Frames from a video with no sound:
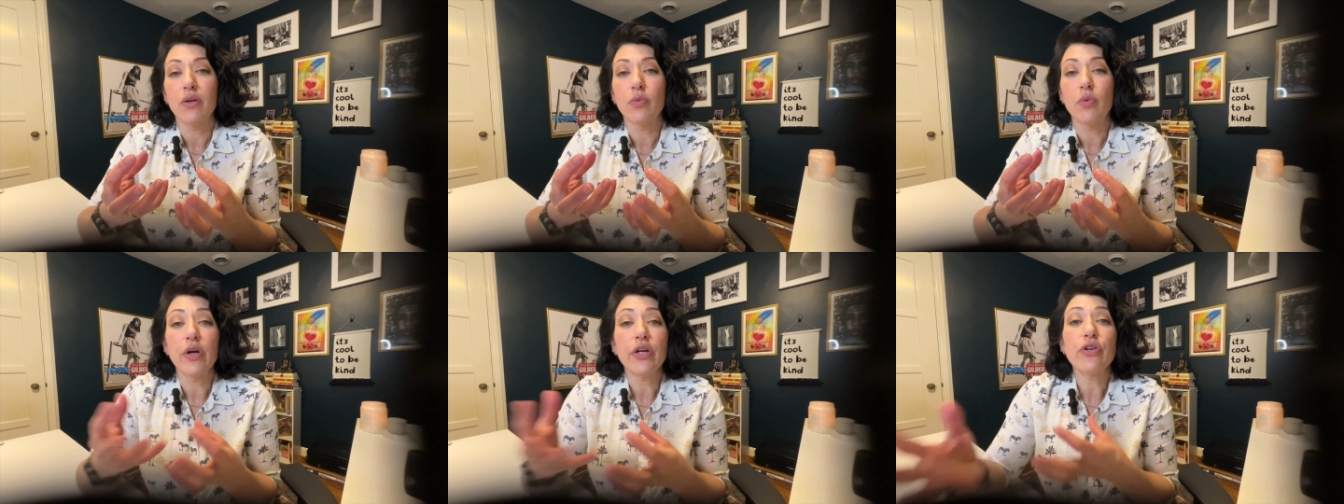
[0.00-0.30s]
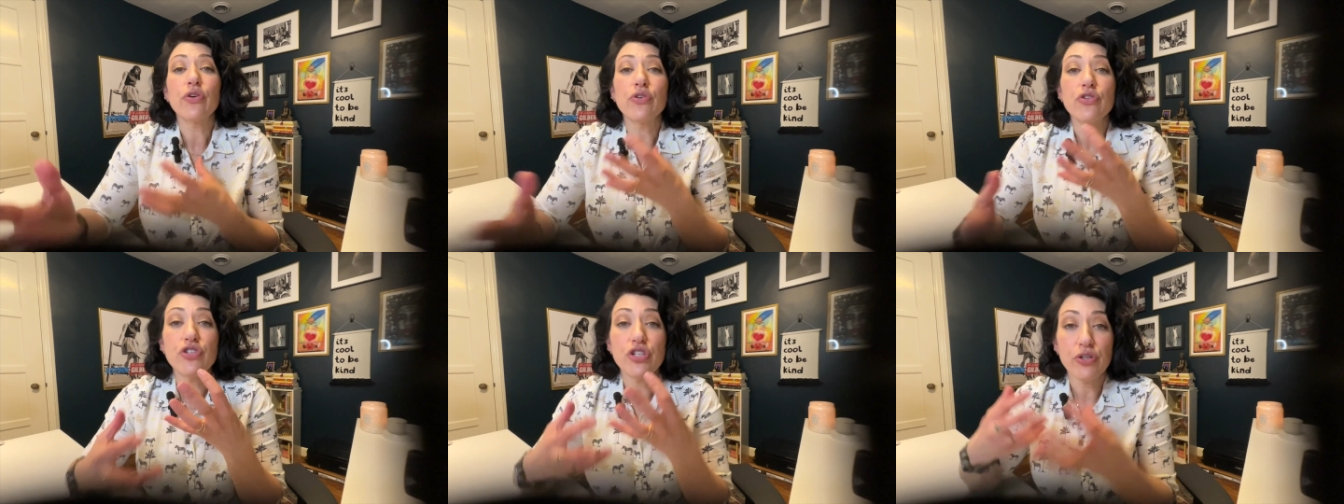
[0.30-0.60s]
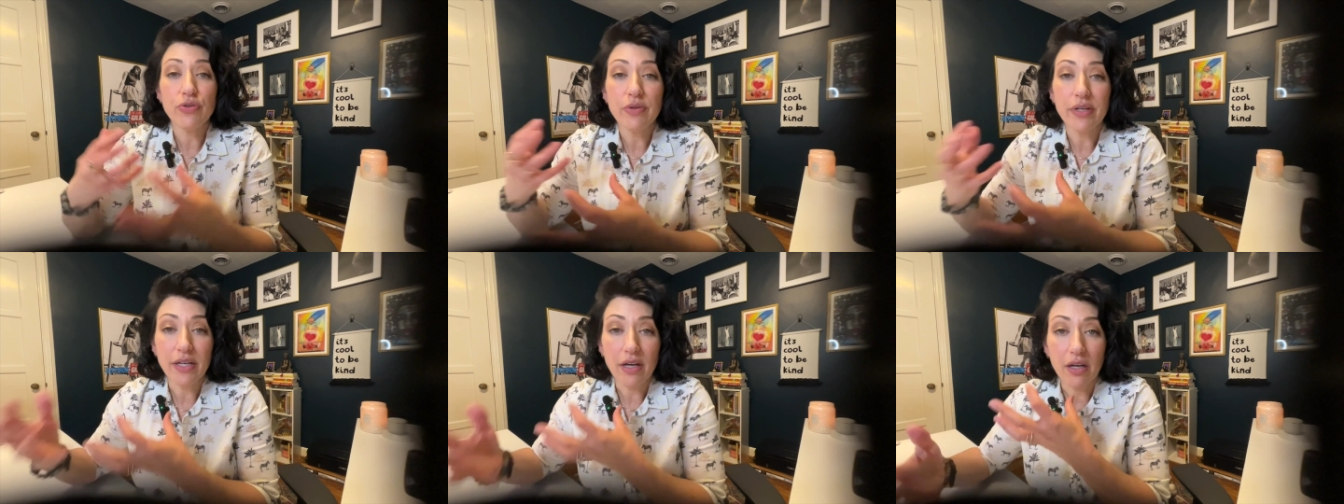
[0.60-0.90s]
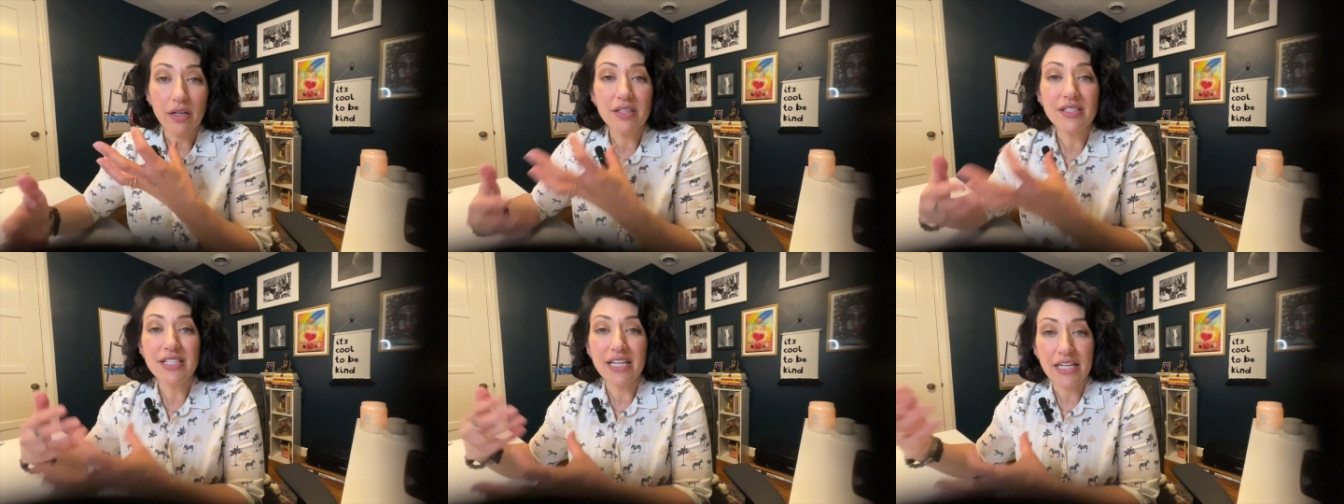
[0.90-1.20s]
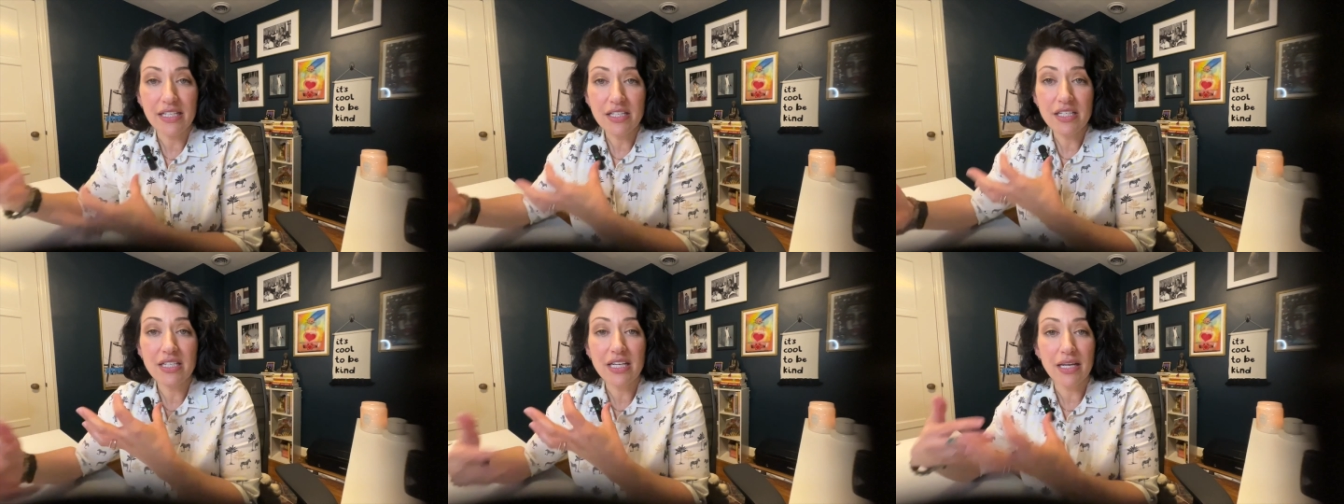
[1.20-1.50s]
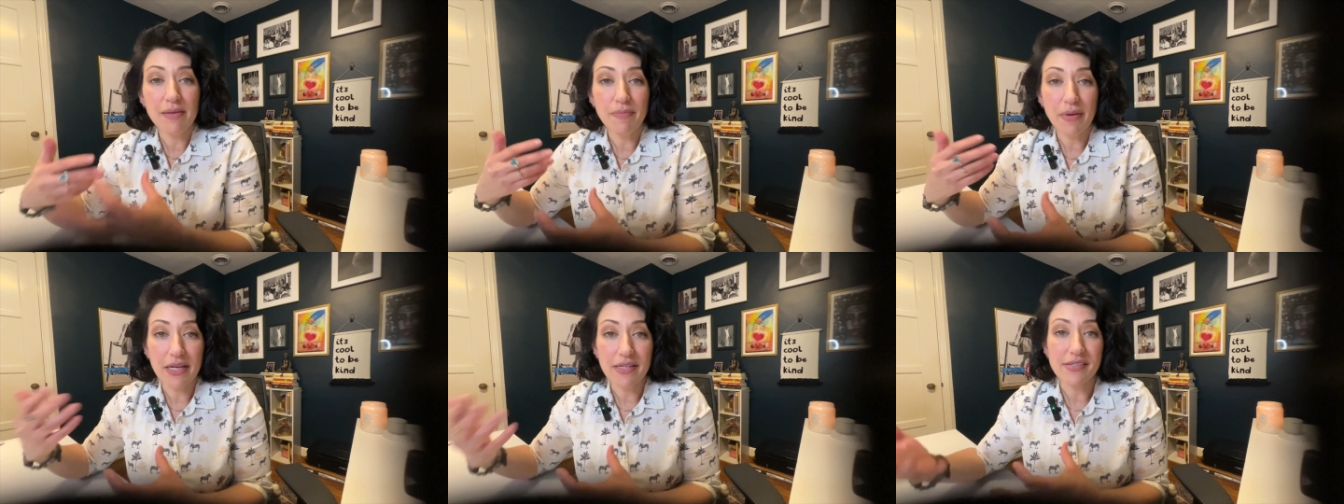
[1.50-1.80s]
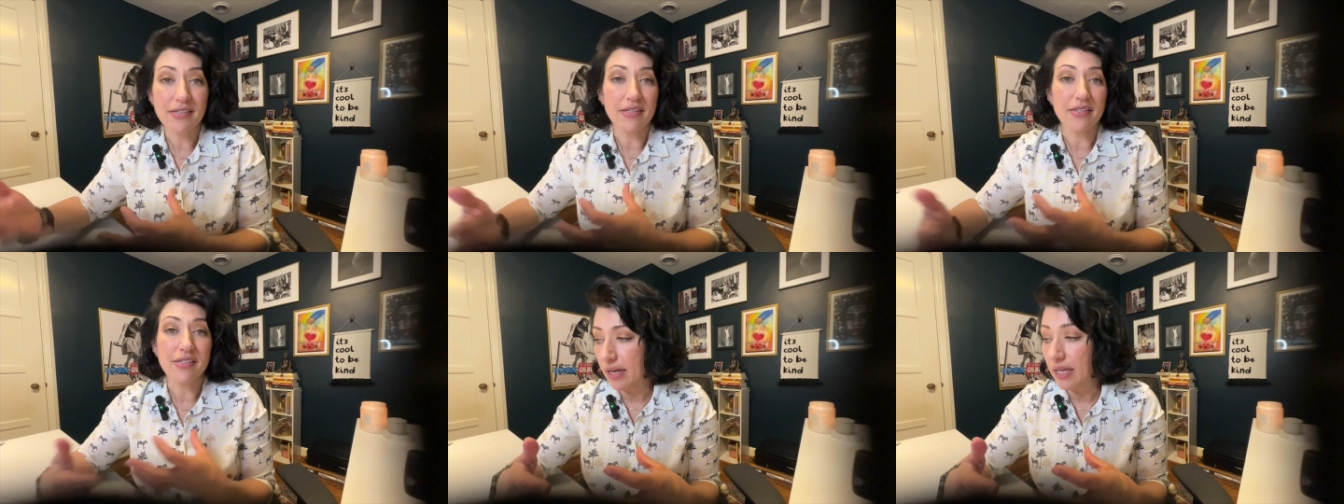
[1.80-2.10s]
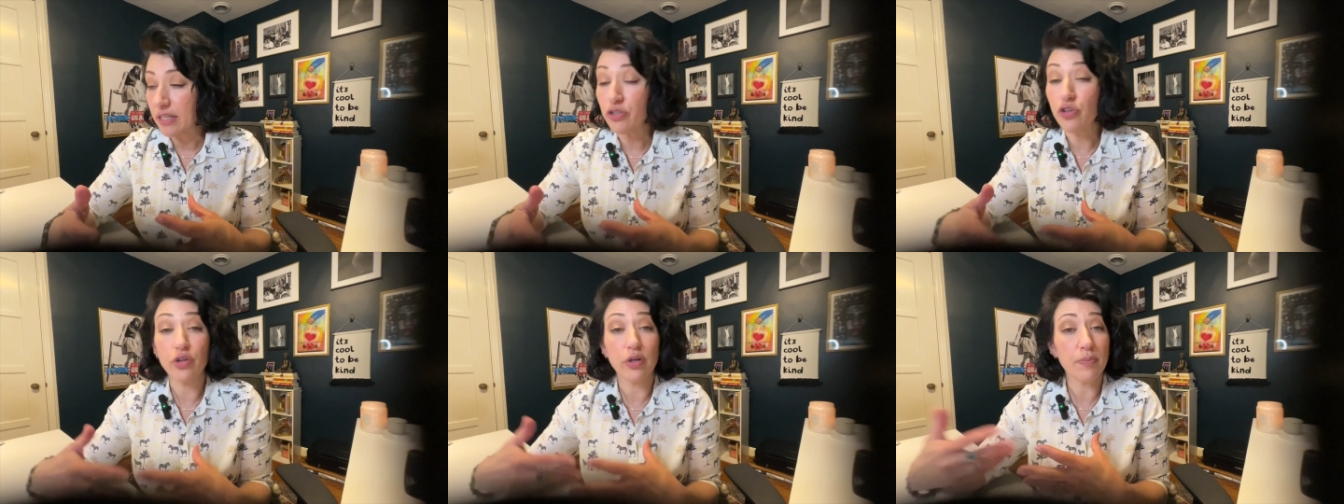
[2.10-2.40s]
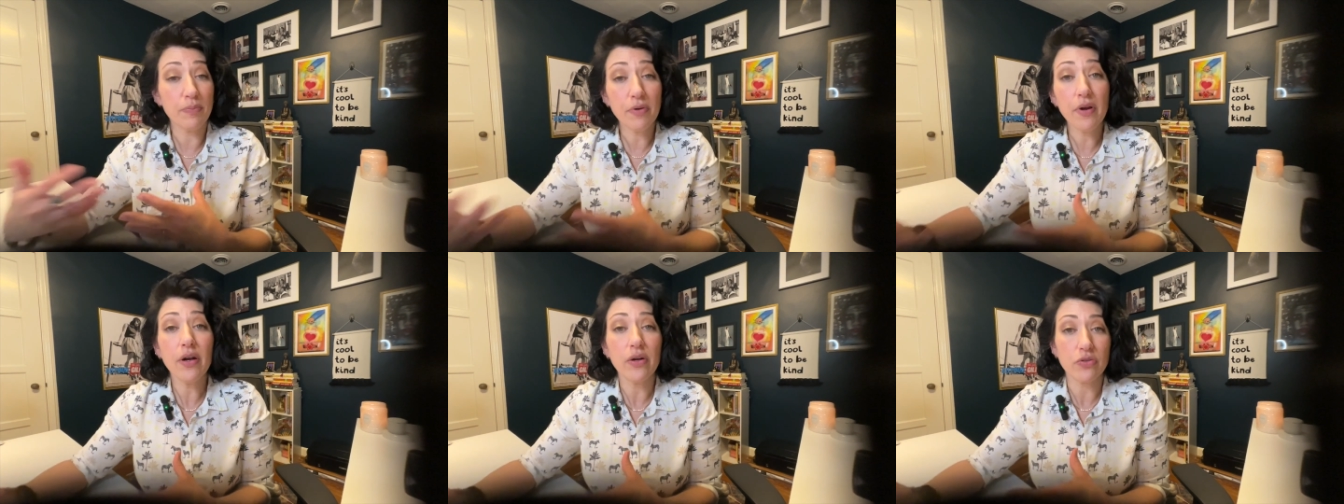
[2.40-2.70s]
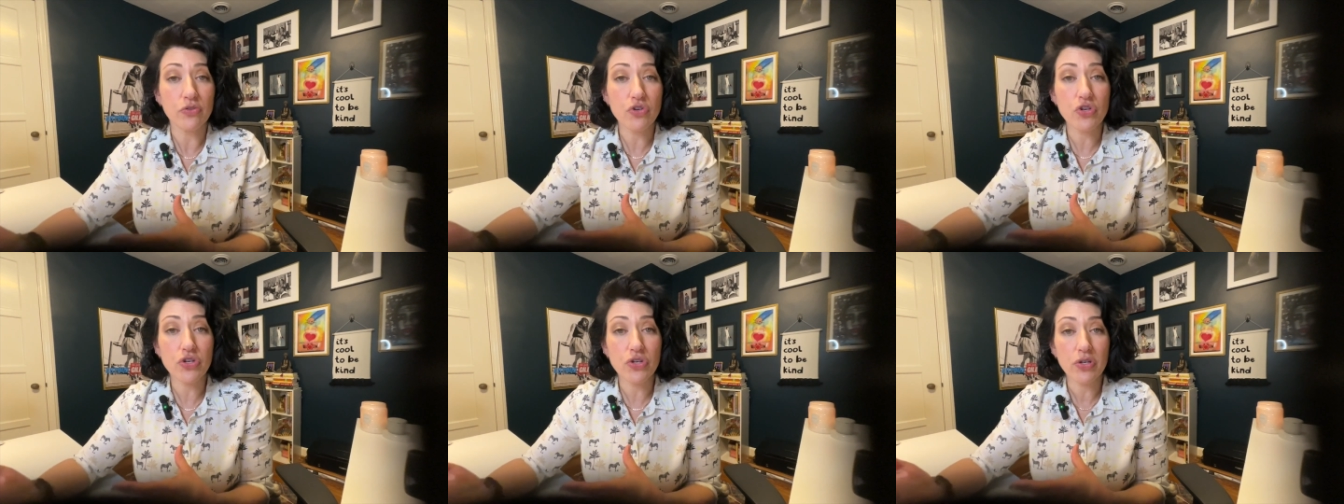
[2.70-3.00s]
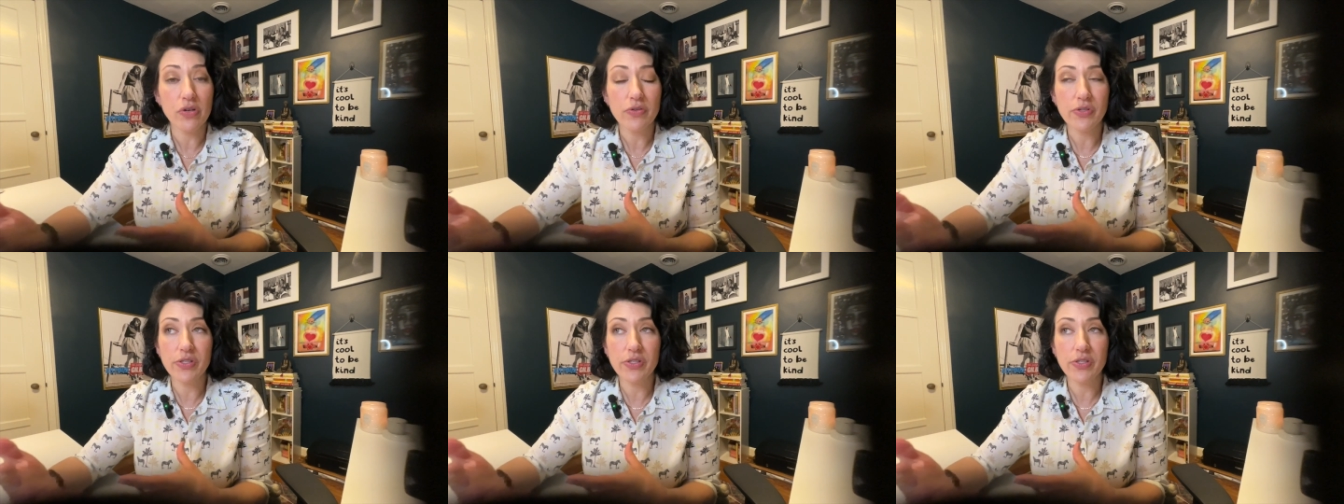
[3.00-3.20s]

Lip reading: what you're doing on a day-to-day basis and your approach.